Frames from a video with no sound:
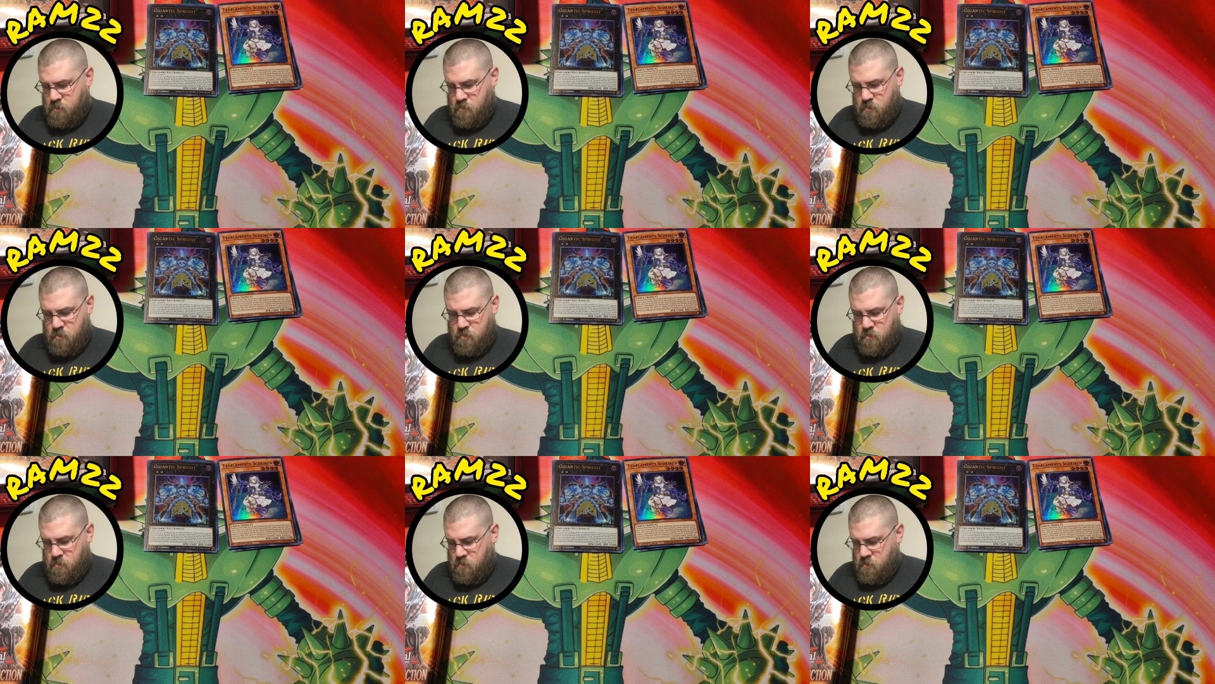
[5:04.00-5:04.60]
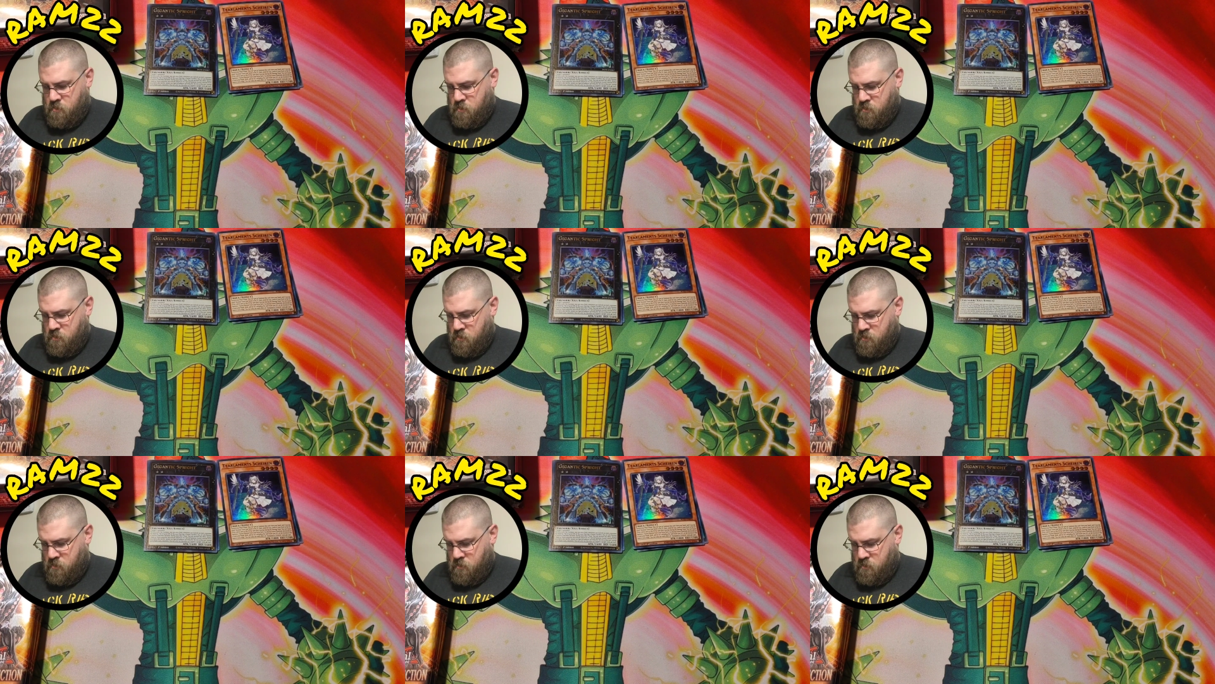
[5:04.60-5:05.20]

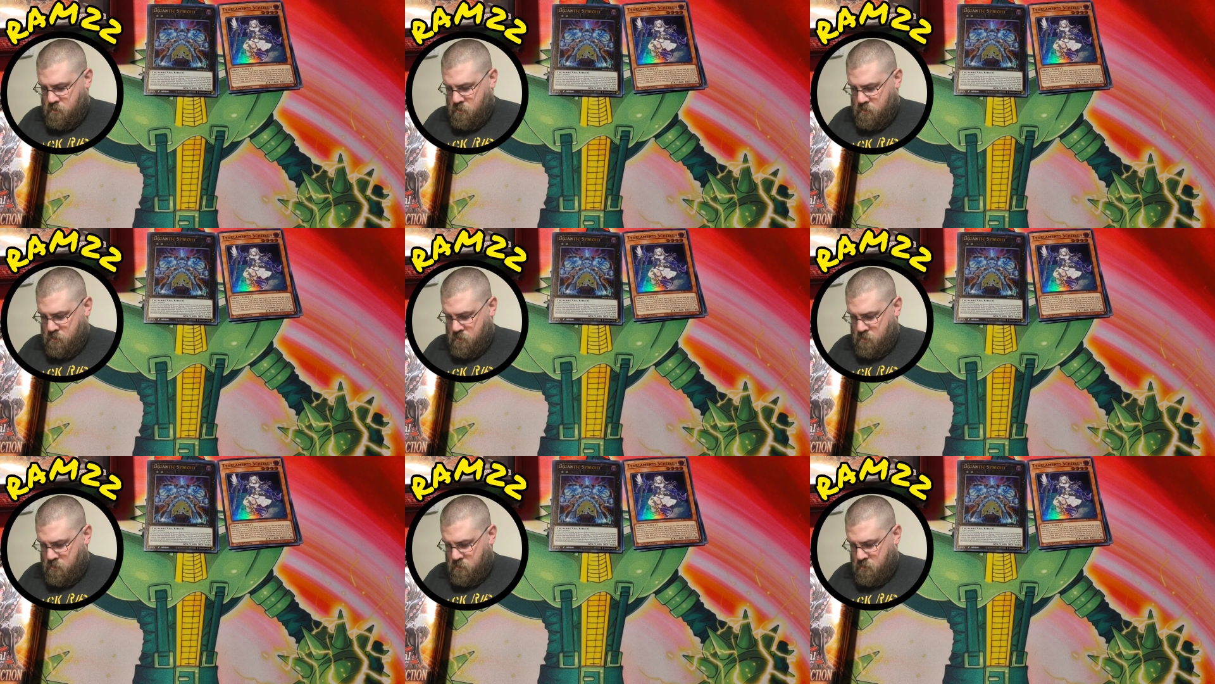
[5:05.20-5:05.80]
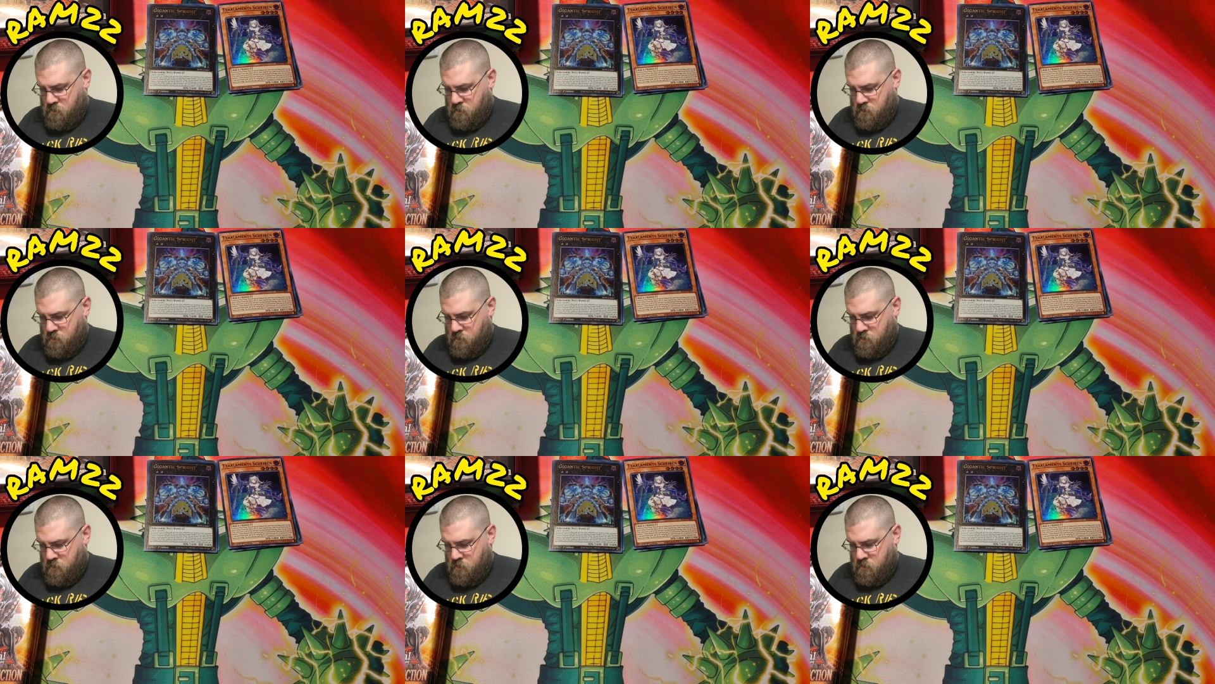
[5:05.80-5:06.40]

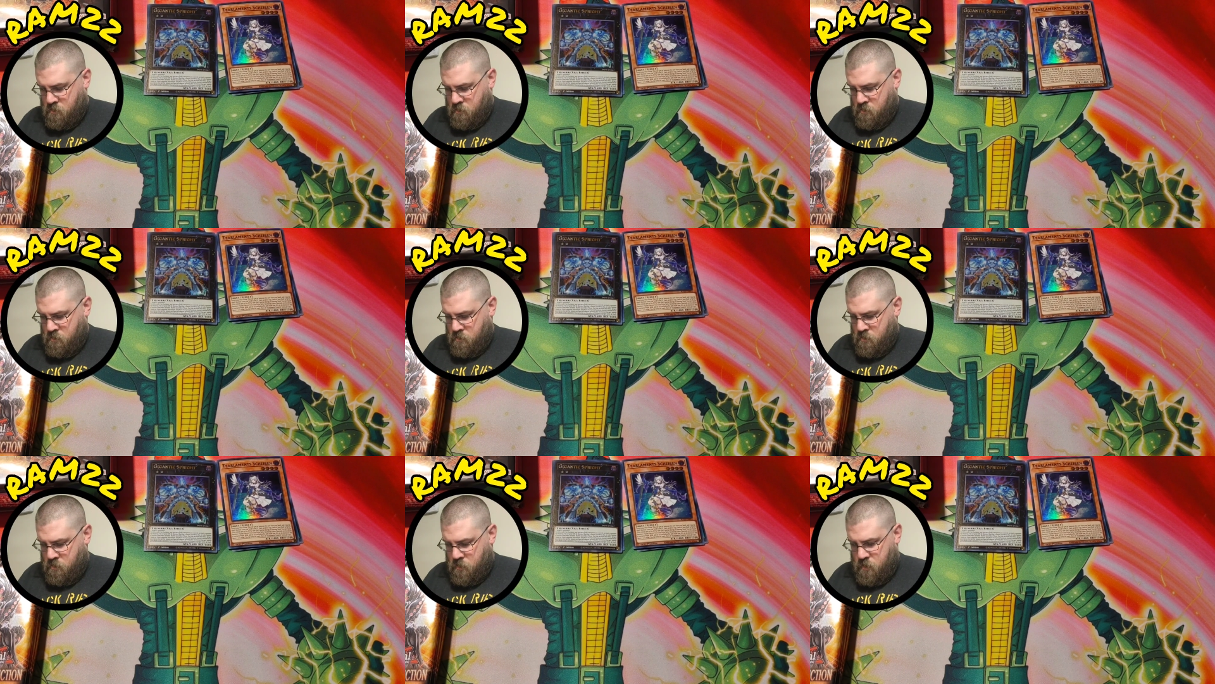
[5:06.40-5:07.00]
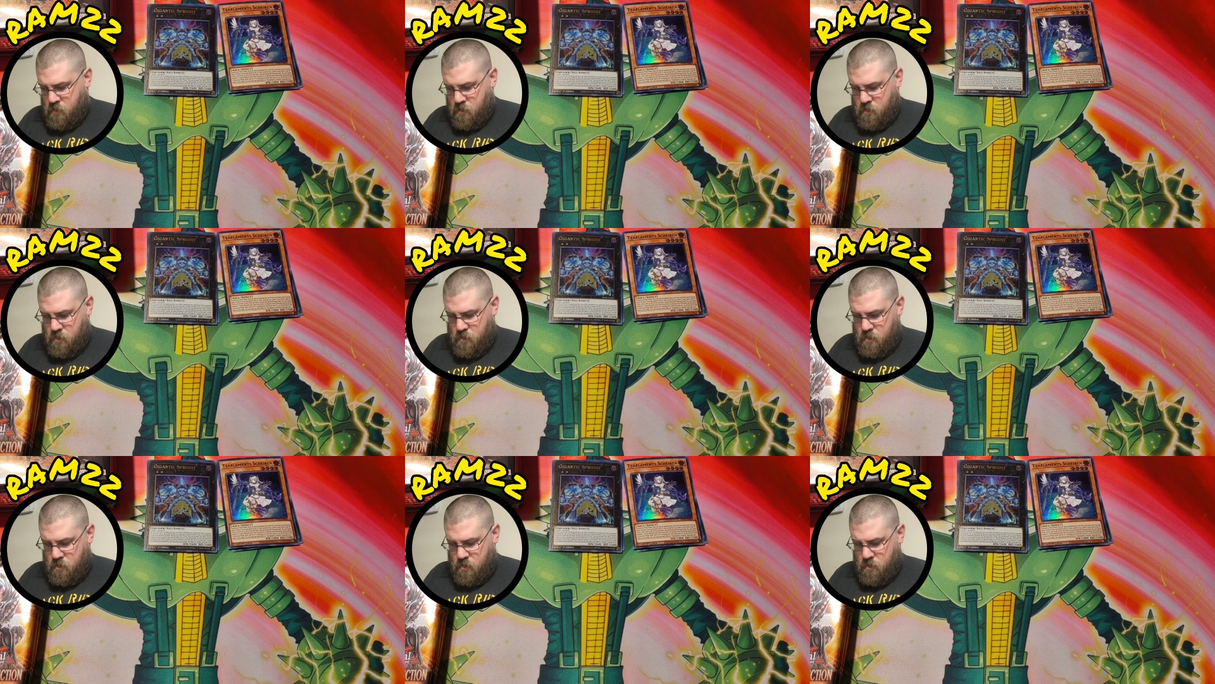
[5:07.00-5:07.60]

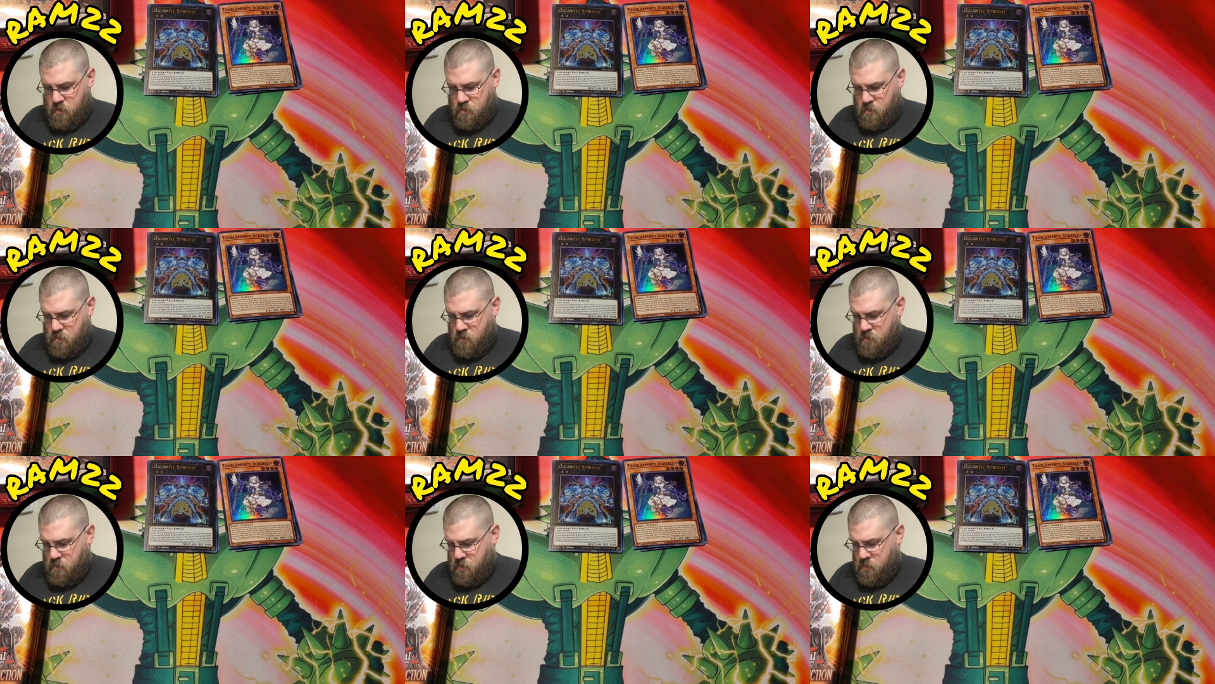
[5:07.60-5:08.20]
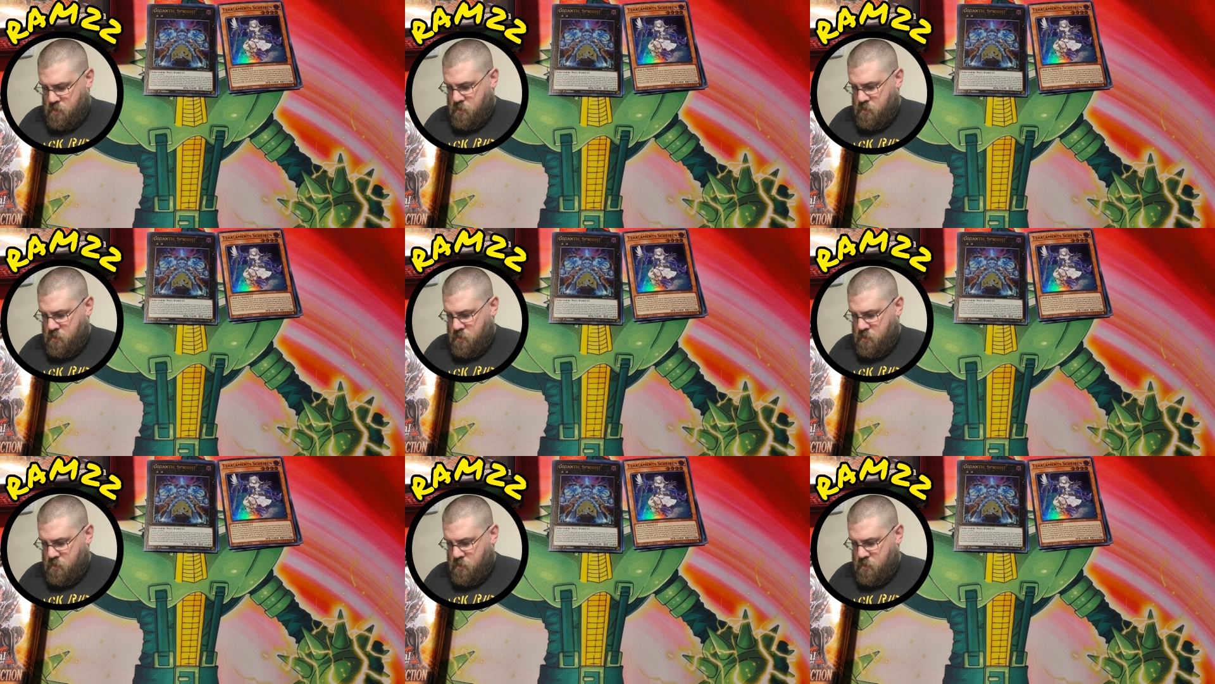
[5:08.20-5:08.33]
Nothing is said.